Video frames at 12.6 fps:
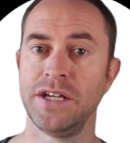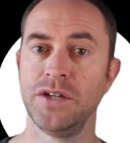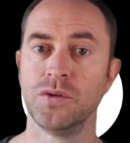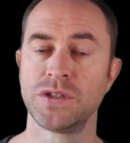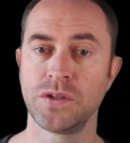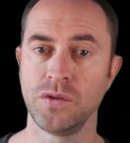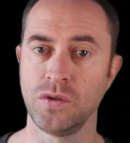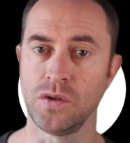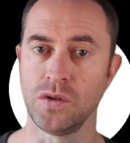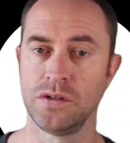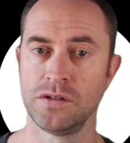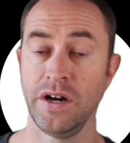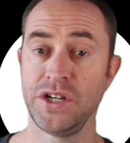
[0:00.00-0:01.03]
your
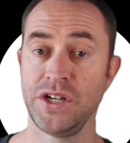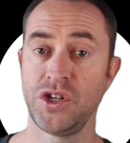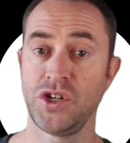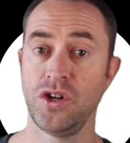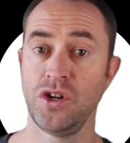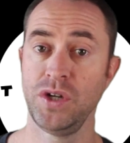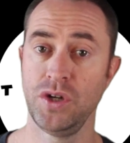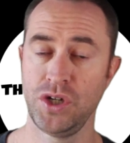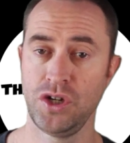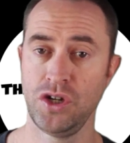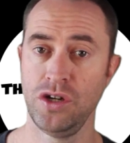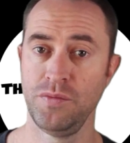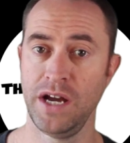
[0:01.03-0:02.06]
score. I assume
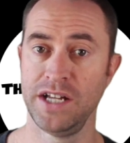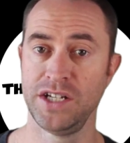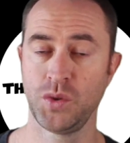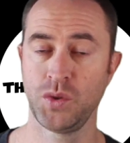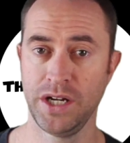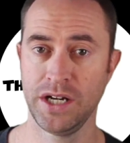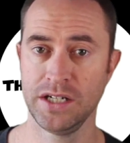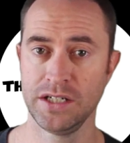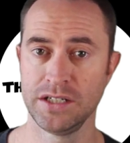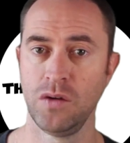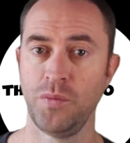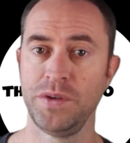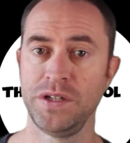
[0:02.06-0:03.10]
YouTube and Twitter
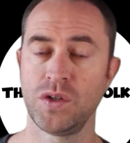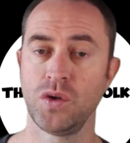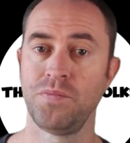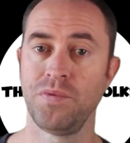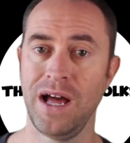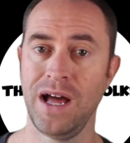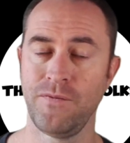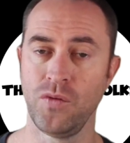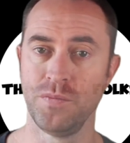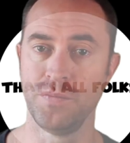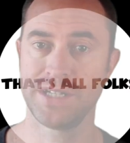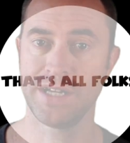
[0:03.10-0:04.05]
will be two platforms